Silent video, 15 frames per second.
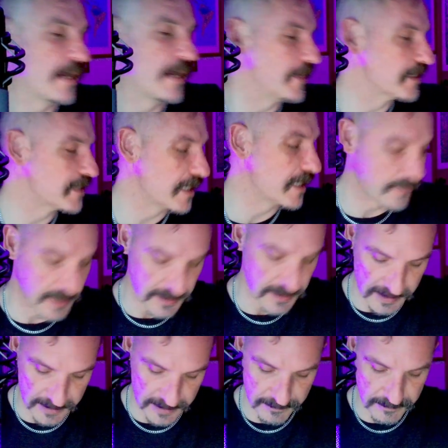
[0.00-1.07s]
this up because
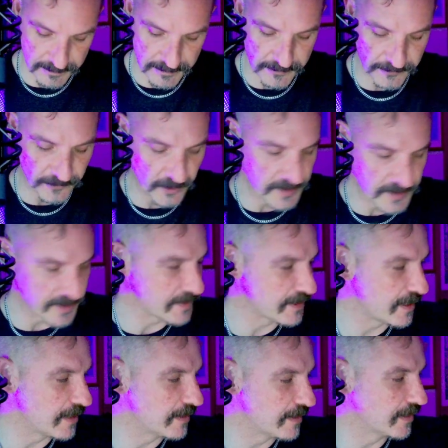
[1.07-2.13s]
my voice is
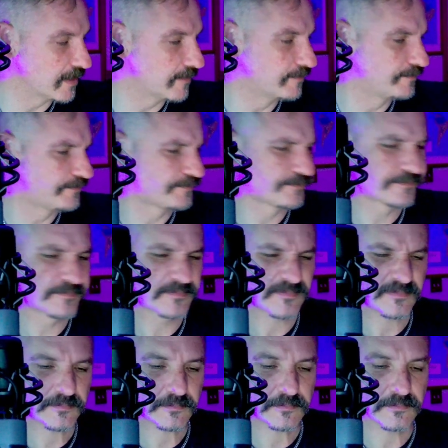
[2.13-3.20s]
starting to,
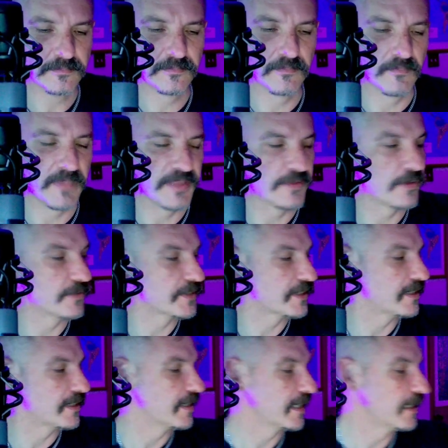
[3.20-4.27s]
my throat's
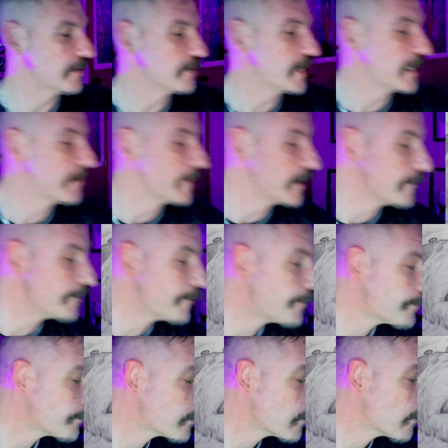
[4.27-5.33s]
starting to get dry,
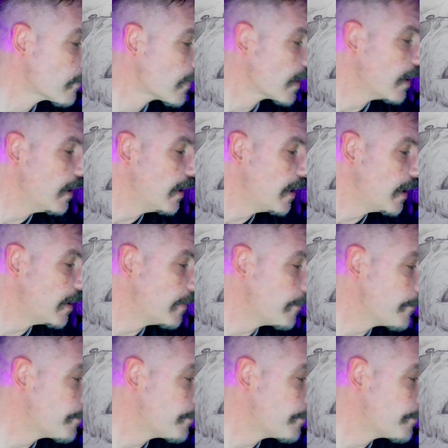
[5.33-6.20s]
but